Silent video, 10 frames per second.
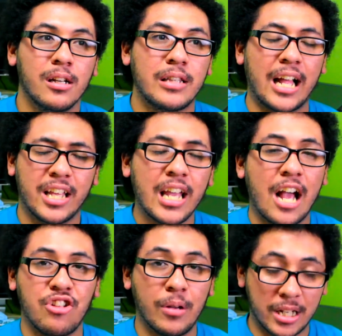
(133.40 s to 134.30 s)
that he
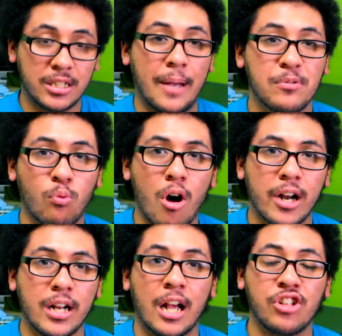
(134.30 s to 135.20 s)
actually accepts
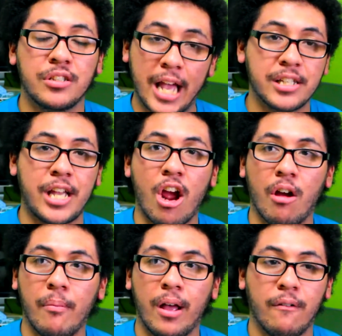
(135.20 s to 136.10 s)
Juan and actually takes
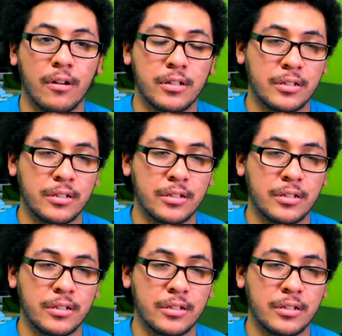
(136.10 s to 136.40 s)
care of him.